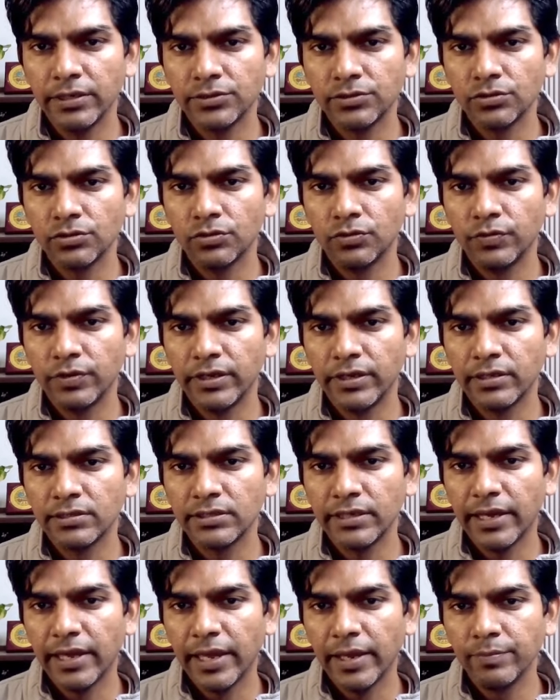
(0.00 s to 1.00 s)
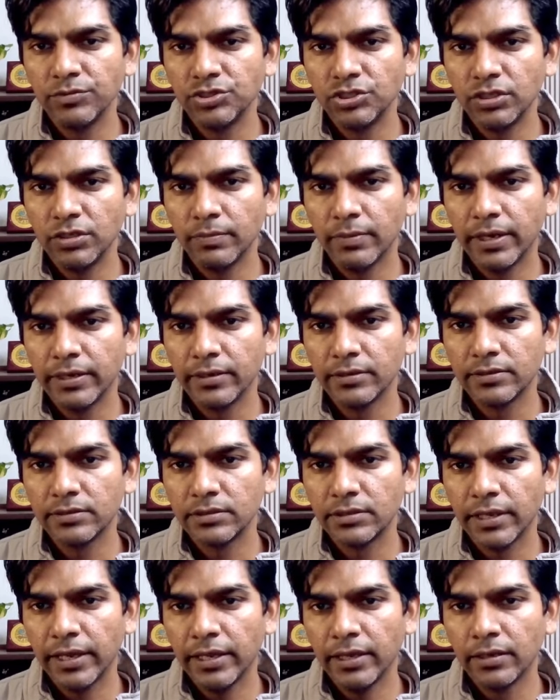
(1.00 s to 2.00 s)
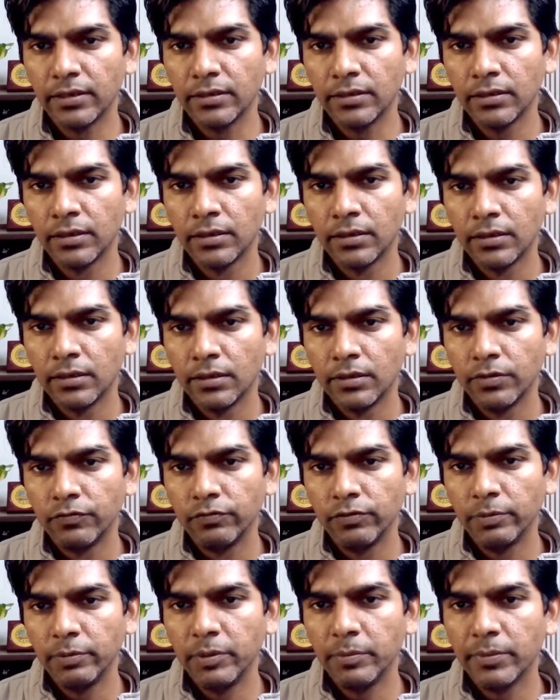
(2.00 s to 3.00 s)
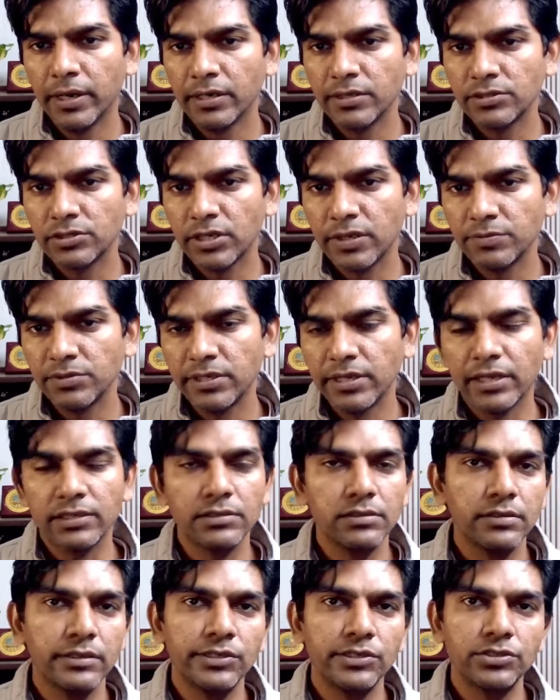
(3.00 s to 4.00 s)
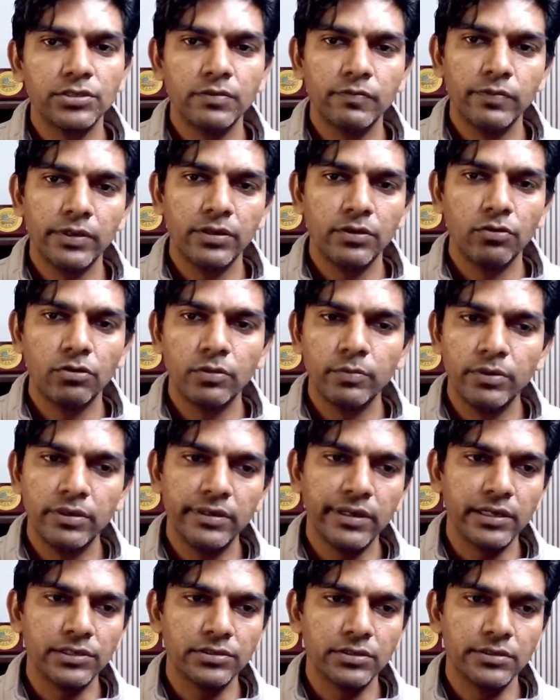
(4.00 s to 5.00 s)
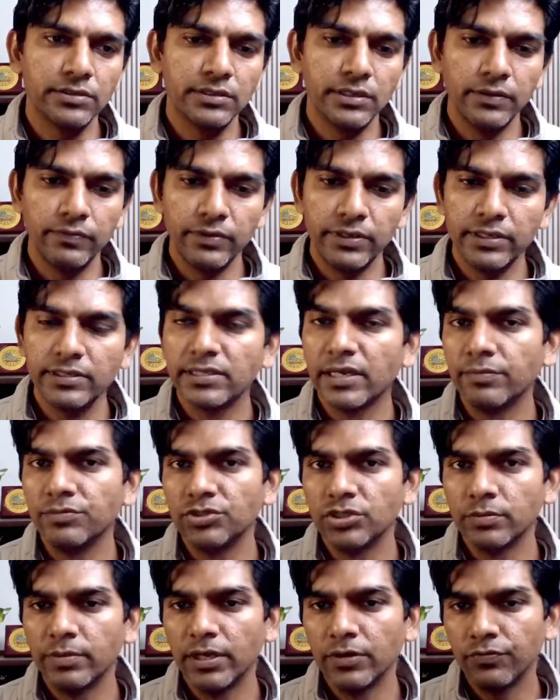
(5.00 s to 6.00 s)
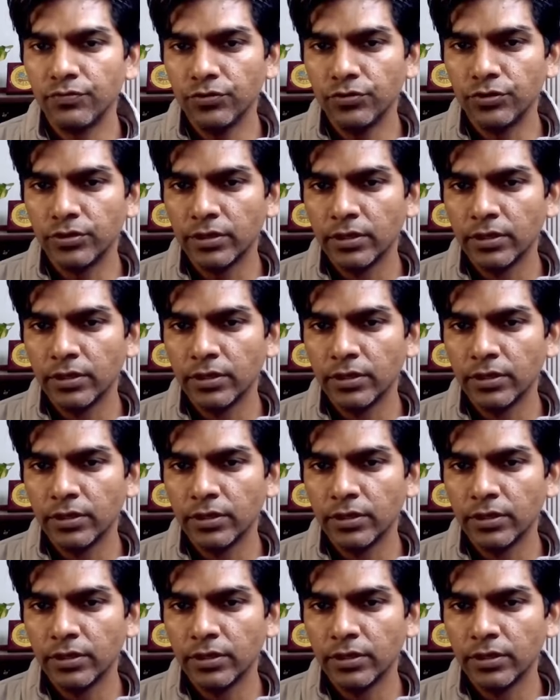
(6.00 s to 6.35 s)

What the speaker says: So we can say mg minus n will be mass times the acceleration, where normal reaction is given as mg by 4.